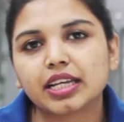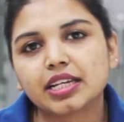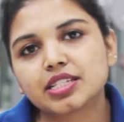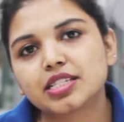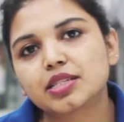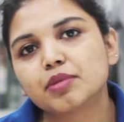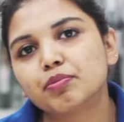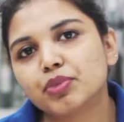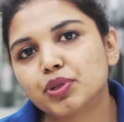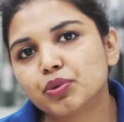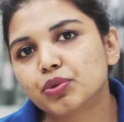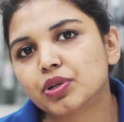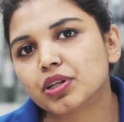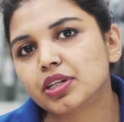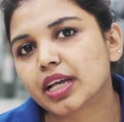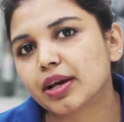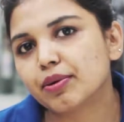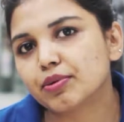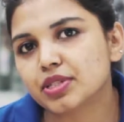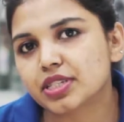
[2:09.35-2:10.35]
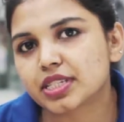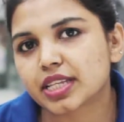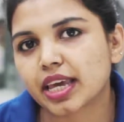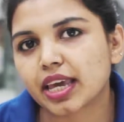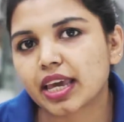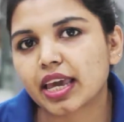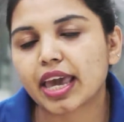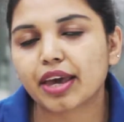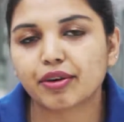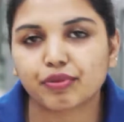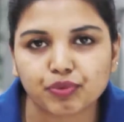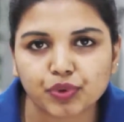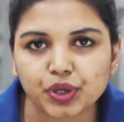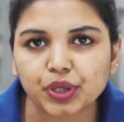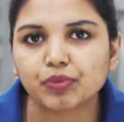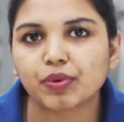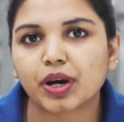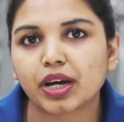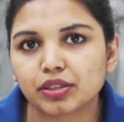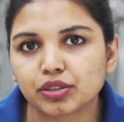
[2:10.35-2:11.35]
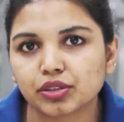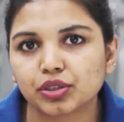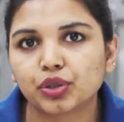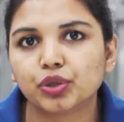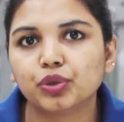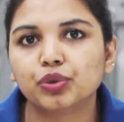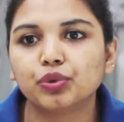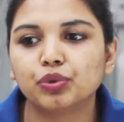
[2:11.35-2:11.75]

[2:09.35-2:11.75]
In a simple word, I will say everyone